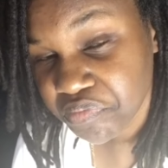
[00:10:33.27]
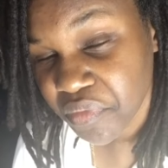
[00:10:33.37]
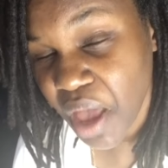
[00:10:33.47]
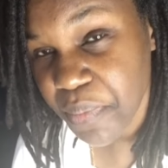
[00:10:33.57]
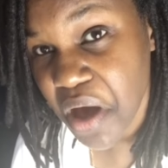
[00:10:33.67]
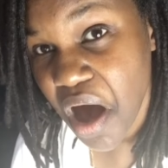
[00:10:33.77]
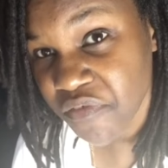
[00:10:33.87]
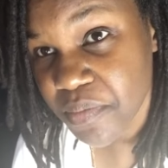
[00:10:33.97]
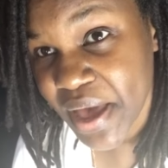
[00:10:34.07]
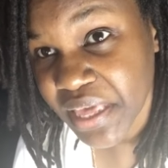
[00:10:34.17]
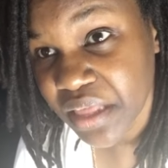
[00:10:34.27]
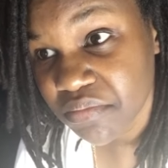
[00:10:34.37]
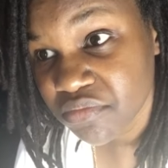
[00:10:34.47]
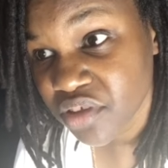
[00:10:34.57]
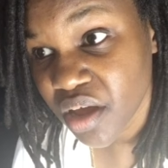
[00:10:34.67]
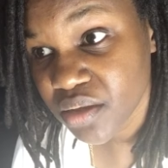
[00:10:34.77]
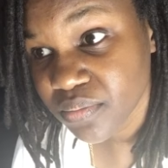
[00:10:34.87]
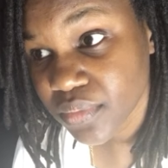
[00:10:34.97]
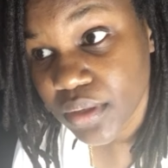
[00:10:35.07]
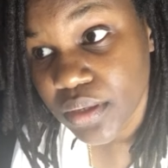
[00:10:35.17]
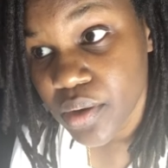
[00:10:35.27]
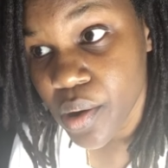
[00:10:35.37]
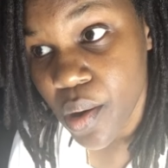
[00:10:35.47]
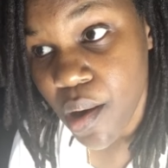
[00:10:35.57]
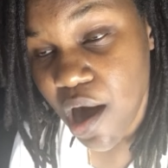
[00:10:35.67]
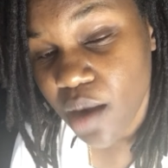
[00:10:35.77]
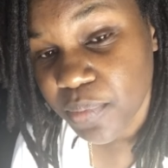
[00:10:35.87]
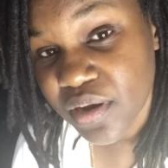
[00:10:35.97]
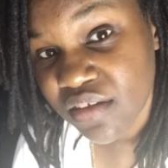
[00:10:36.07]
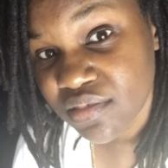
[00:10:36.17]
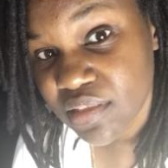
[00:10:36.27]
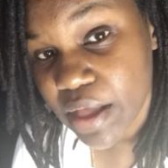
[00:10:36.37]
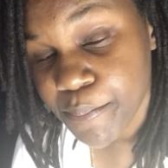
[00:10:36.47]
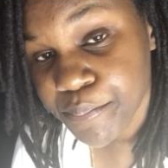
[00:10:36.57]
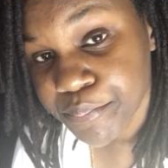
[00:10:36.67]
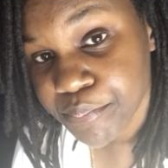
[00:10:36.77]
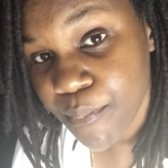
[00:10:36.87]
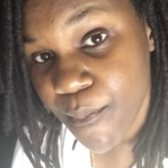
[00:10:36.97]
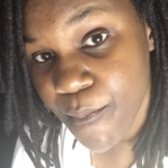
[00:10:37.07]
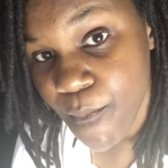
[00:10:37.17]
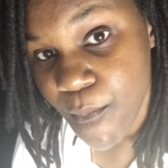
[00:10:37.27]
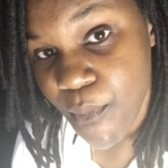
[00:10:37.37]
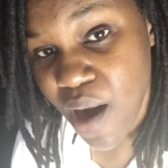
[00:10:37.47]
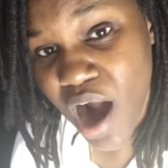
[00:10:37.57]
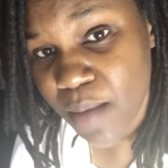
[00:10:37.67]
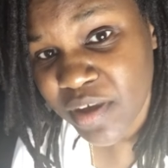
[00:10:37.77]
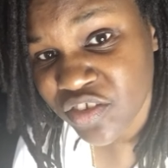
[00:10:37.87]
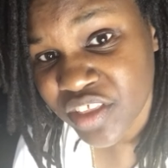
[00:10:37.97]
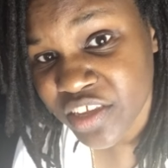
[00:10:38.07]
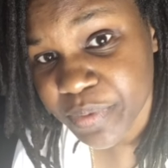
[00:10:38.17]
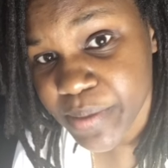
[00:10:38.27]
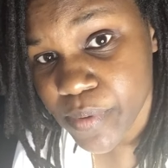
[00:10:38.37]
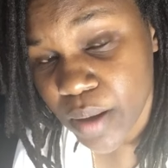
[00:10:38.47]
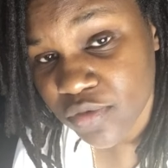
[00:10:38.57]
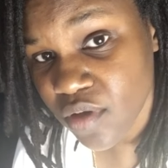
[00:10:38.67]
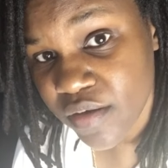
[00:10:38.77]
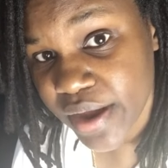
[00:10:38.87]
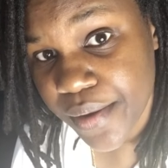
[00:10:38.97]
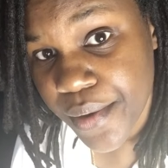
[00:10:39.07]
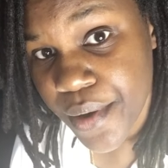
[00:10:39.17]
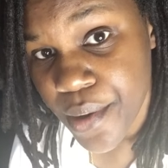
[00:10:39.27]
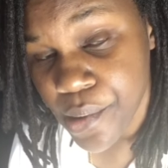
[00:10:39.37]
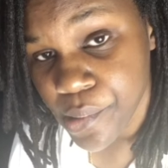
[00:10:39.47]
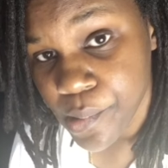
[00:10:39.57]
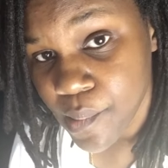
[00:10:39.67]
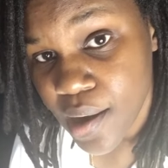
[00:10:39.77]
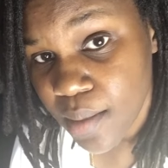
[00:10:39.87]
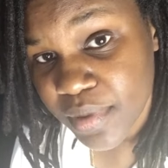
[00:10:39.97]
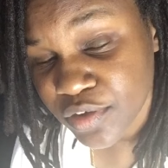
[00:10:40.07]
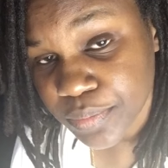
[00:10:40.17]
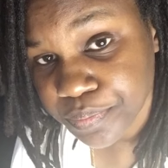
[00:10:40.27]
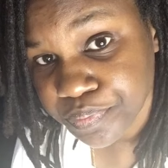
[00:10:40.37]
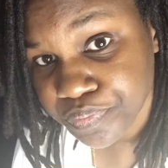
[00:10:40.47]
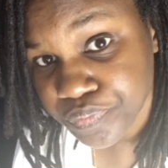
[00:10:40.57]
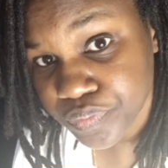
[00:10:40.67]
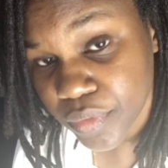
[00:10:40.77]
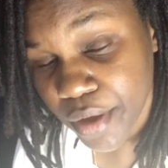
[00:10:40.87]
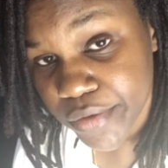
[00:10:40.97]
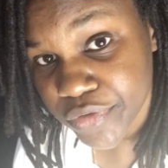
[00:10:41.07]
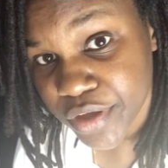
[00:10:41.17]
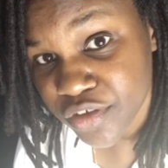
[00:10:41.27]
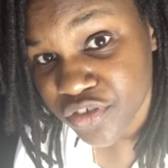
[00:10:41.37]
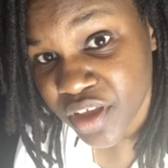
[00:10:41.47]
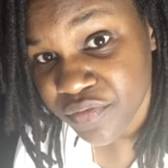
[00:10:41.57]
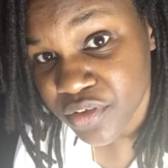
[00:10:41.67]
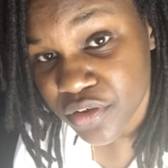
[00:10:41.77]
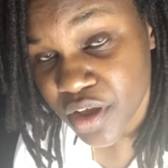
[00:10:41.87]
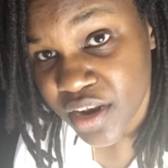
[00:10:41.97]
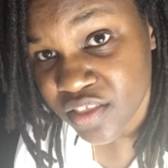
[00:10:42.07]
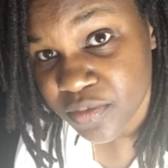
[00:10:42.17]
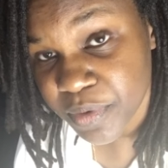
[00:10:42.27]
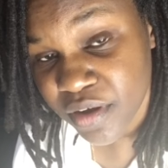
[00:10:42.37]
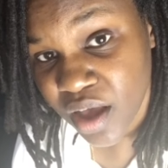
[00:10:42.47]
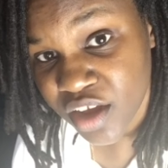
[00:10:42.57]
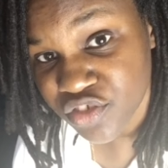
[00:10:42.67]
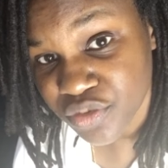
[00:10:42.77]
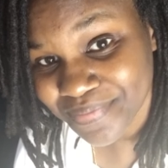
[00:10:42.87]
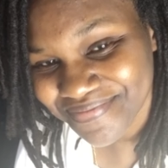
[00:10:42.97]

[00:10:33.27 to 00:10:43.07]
I put half a bag in, so I'll put less than that. I don't measure things, people. I'm sorry. I don't measure. So you just have to, let the Spirit guide you.